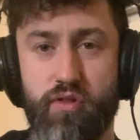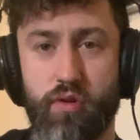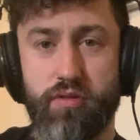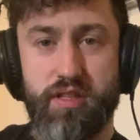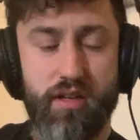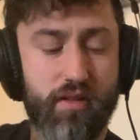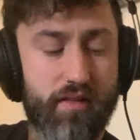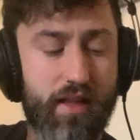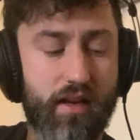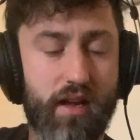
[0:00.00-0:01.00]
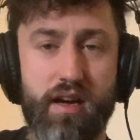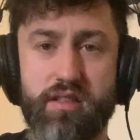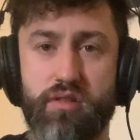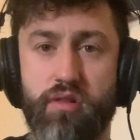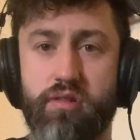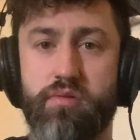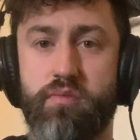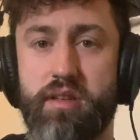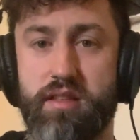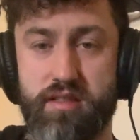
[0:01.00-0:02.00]
chord 2, and then the last chord,
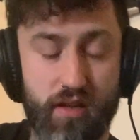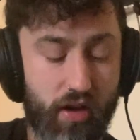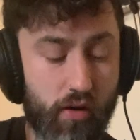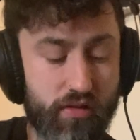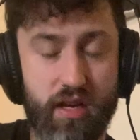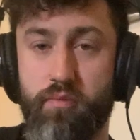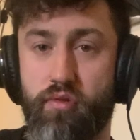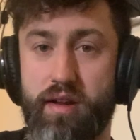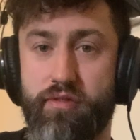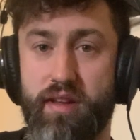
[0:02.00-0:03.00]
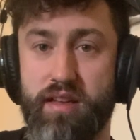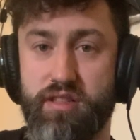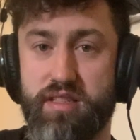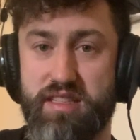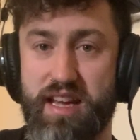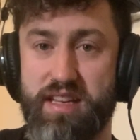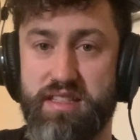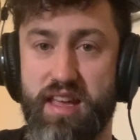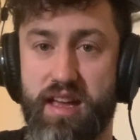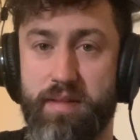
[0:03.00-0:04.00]
so the whole time ring finger just
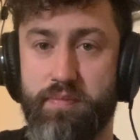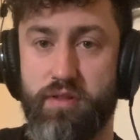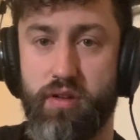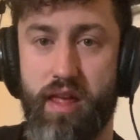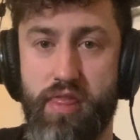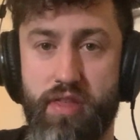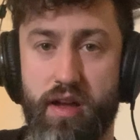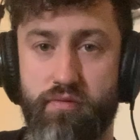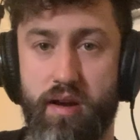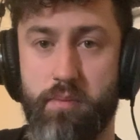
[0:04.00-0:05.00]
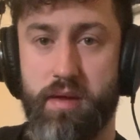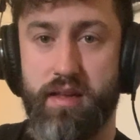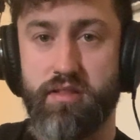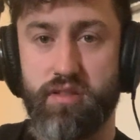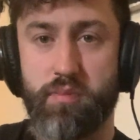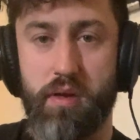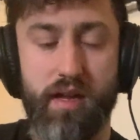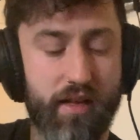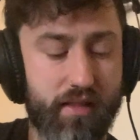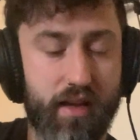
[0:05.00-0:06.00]
stays there on that 3rd fret B. It's just
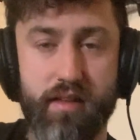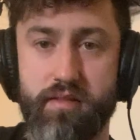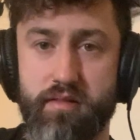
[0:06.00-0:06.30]
planted there.